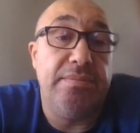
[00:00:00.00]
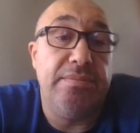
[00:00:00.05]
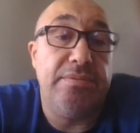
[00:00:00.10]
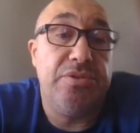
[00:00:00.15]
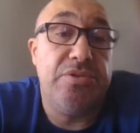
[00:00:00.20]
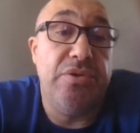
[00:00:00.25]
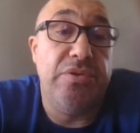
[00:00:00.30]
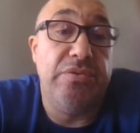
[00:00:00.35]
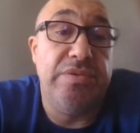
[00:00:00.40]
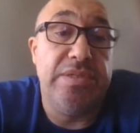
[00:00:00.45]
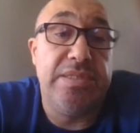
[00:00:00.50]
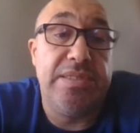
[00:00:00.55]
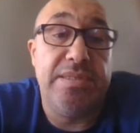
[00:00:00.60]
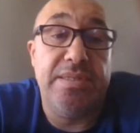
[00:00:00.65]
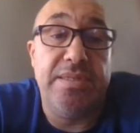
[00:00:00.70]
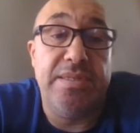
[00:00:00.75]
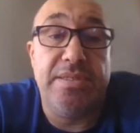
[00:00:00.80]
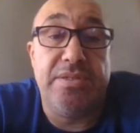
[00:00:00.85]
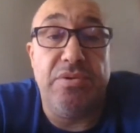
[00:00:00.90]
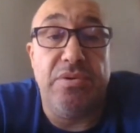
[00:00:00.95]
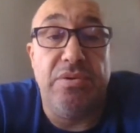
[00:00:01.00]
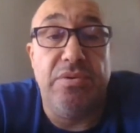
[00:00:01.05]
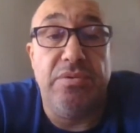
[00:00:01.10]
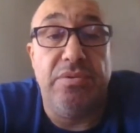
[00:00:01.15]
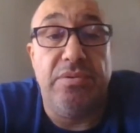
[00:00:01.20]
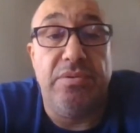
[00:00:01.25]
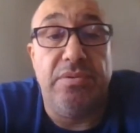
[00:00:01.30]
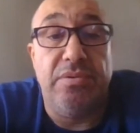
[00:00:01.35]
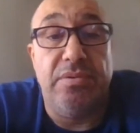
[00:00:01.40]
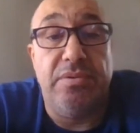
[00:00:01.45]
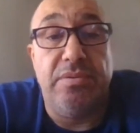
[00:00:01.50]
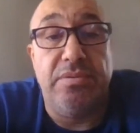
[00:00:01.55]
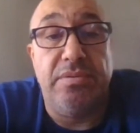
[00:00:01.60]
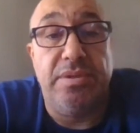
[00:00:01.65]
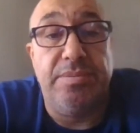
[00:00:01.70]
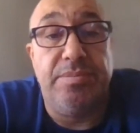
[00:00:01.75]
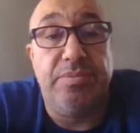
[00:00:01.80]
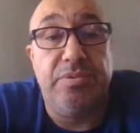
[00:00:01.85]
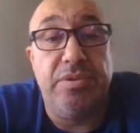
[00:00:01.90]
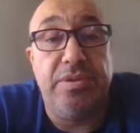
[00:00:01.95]
services or
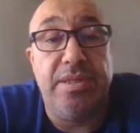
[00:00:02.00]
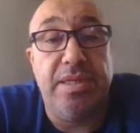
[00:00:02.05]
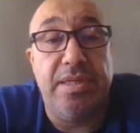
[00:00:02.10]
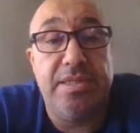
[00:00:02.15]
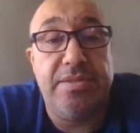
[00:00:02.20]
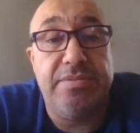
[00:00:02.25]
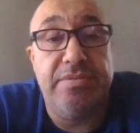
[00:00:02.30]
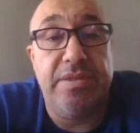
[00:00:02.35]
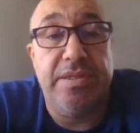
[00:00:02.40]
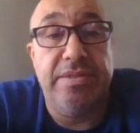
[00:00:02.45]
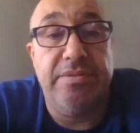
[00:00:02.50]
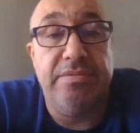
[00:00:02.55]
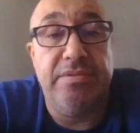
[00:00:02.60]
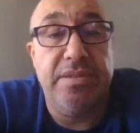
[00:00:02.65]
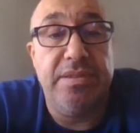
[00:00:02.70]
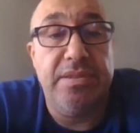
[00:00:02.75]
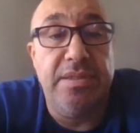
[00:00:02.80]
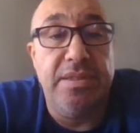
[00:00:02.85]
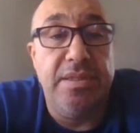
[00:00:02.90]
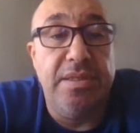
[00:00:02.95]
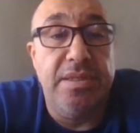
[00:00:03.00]
the products, whatever.